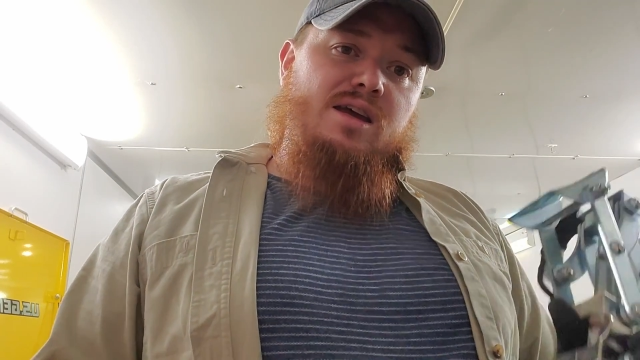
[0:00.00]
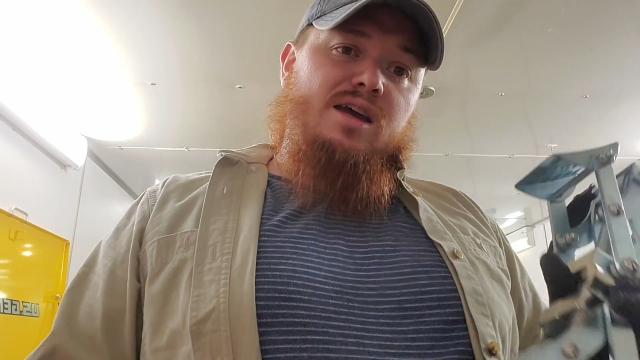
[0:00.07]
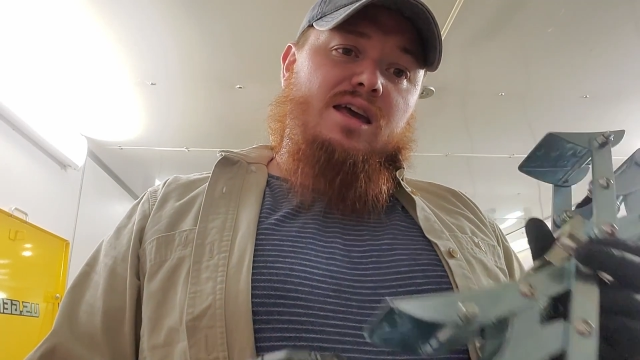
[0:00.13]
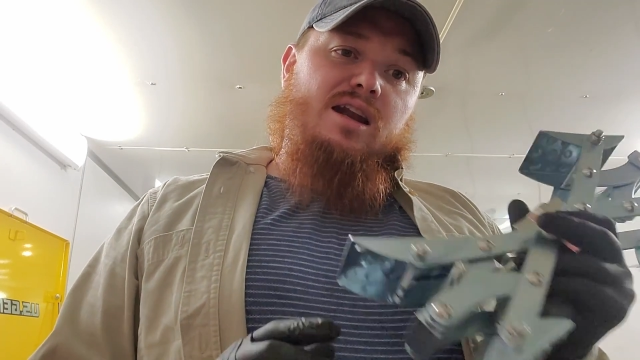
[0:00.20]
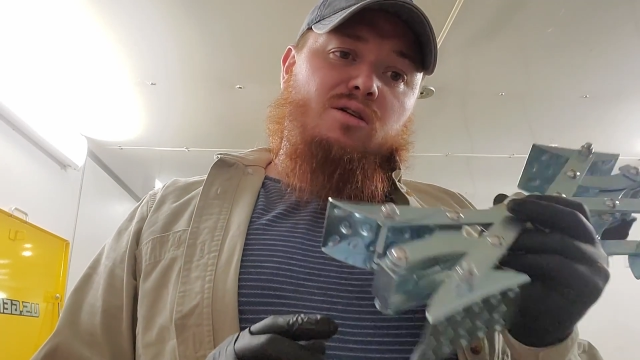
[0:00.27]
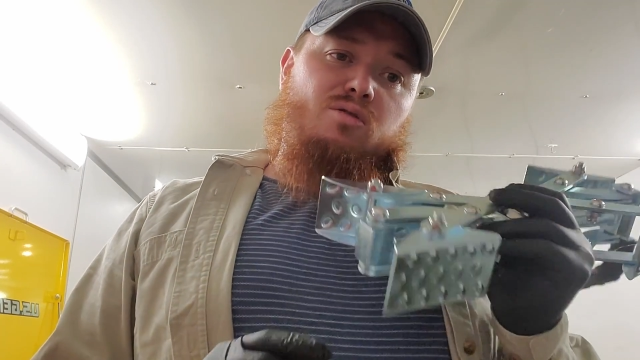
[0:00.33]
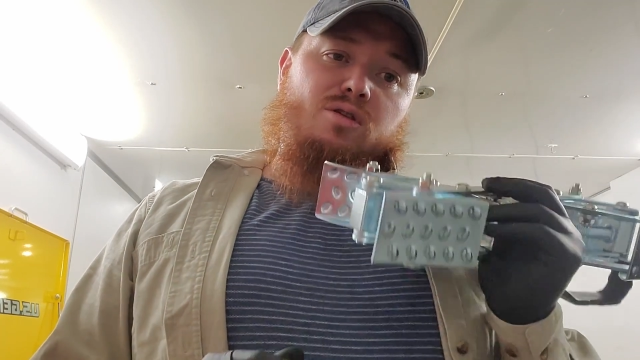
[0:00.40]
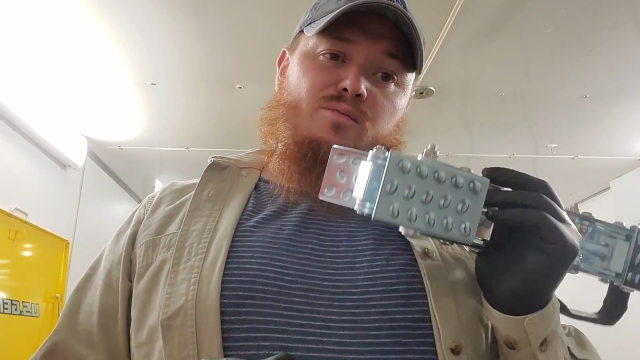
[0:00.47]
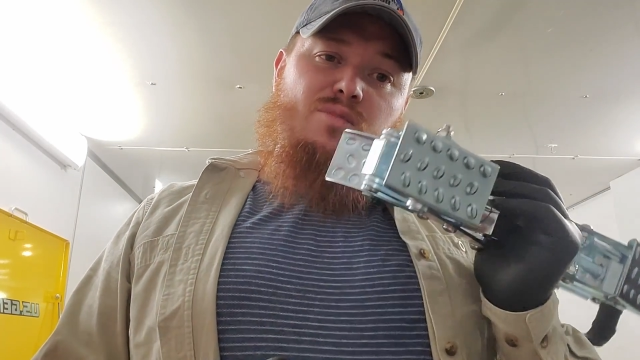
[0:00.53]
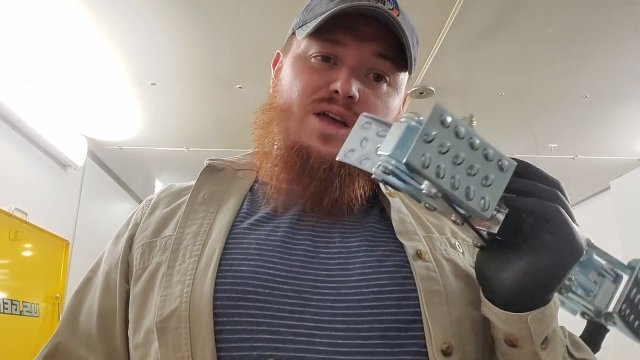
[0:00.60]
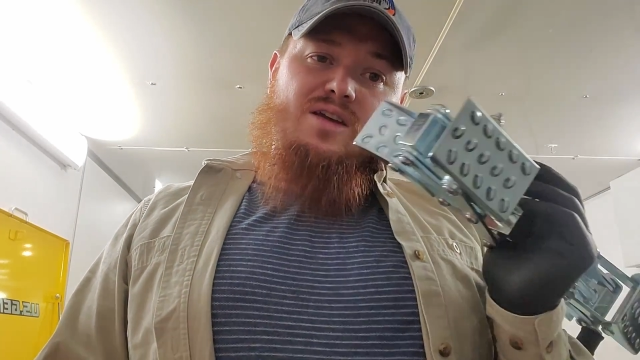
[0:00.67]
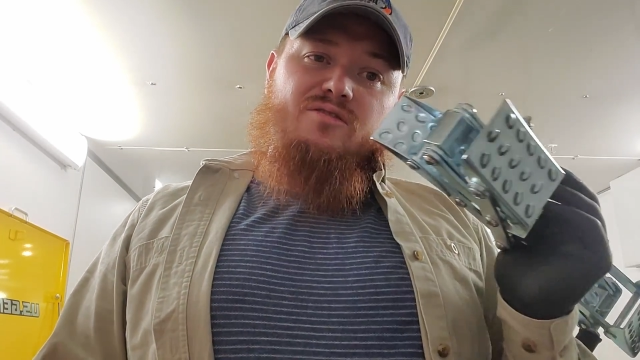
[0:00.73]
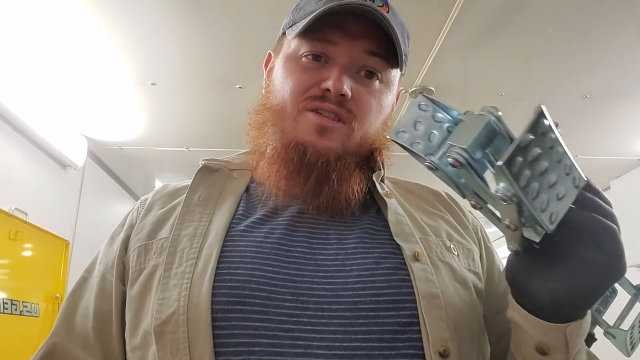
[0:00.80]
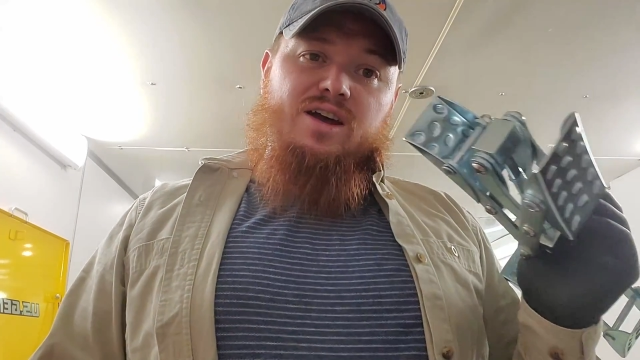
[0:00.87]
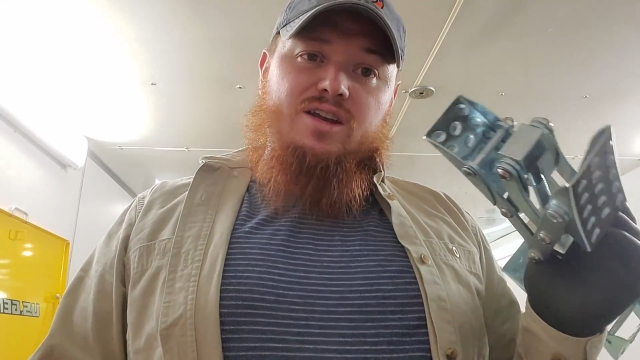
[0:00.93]
And I want
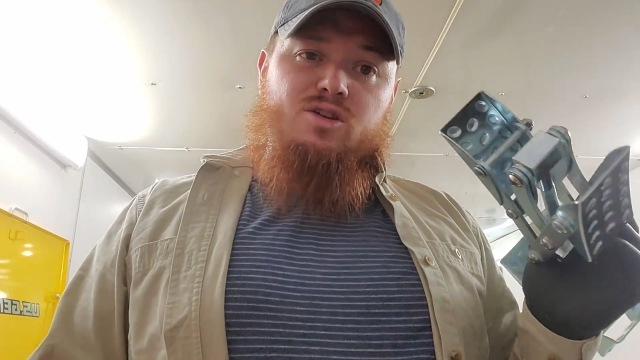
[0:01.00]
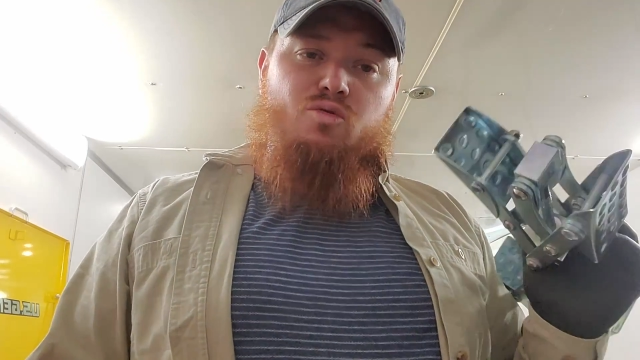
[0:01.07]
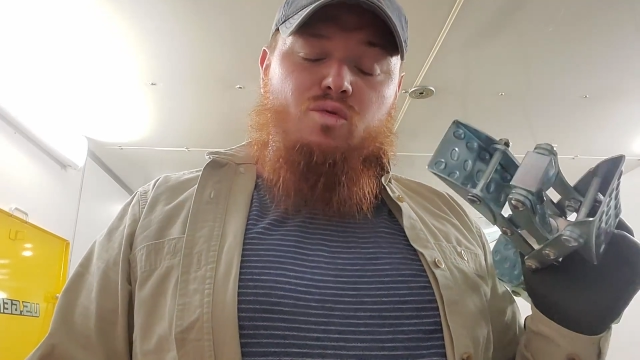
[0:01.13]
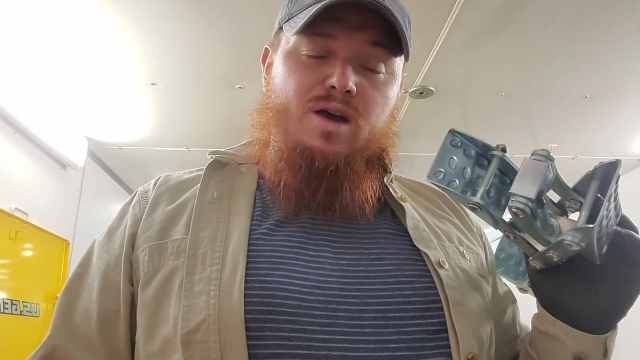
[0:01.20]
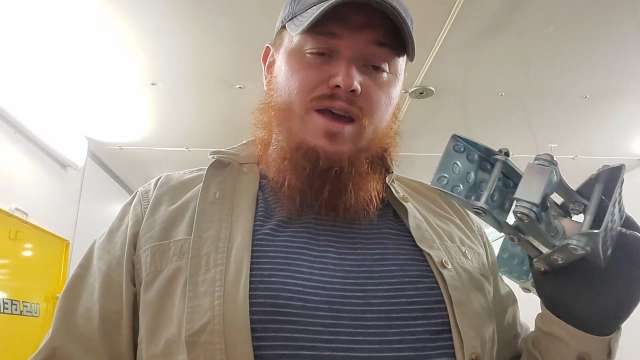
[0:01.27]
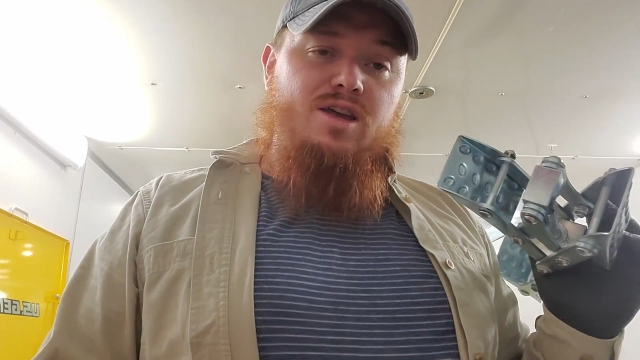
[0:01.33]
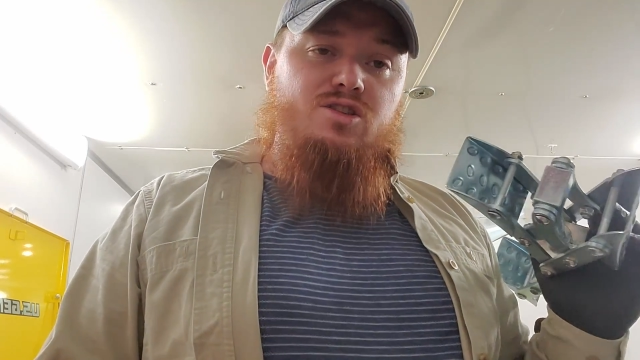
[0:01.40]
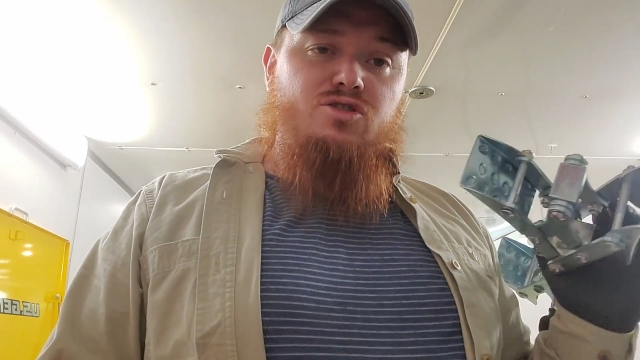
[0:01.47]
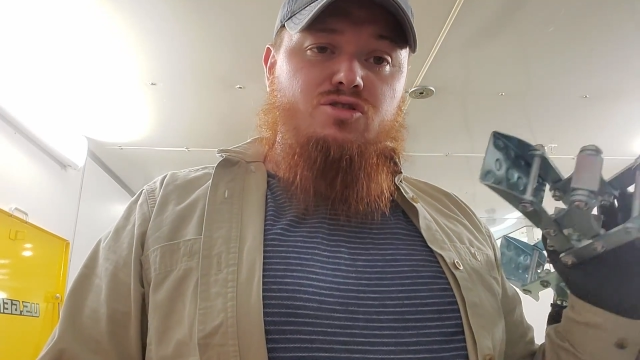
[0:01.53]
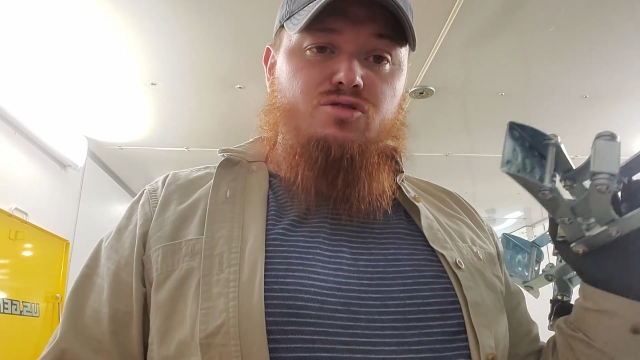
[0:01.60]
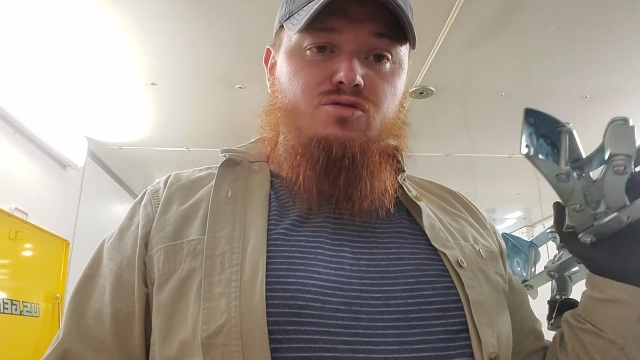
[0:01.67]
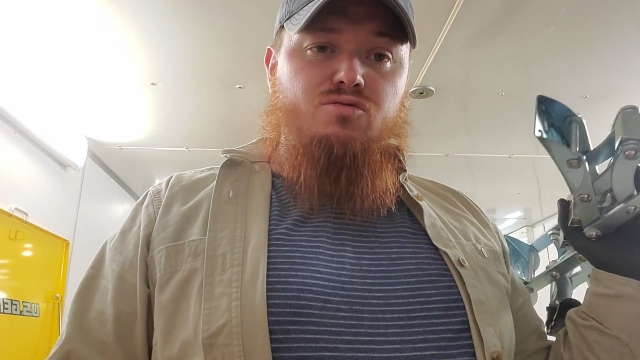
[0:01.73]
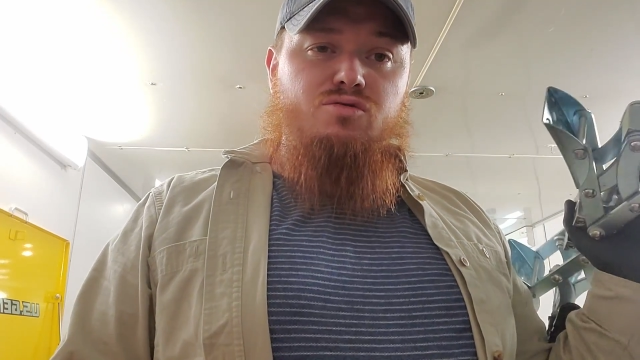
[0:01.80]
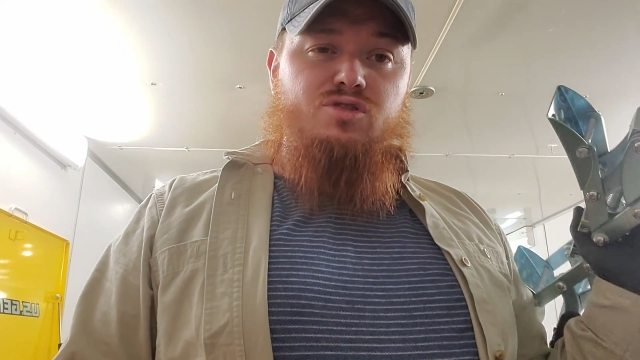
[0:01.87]
to find a way to